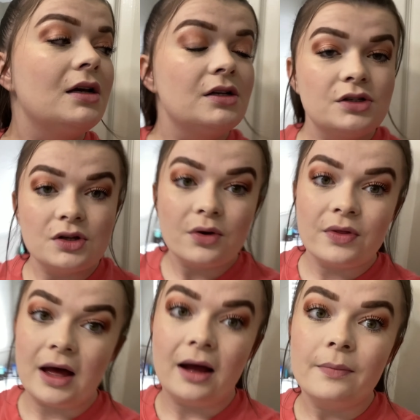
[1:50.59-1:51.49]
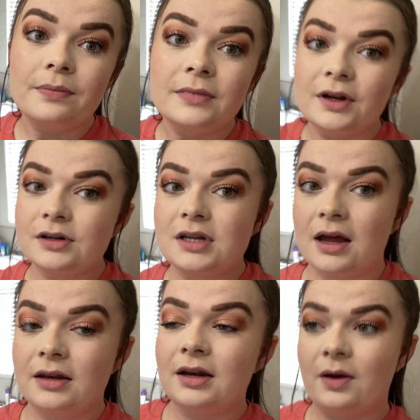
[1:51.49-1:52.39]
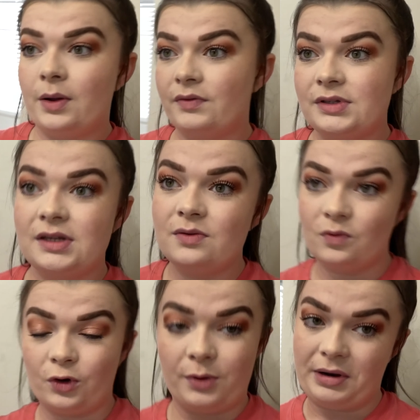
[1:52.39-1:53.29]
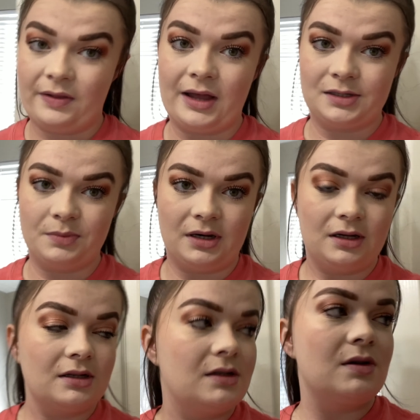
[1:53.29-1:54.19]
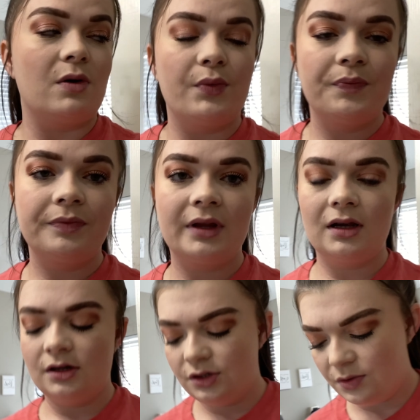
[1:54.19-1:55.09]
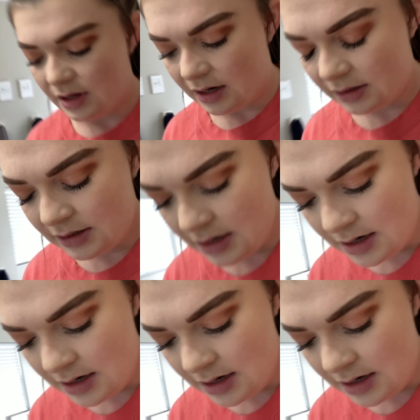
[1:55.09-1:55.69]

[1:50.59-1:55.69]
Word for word: so that they're done and I'll have to sit and worry about it last minute. So I'm gonna do that,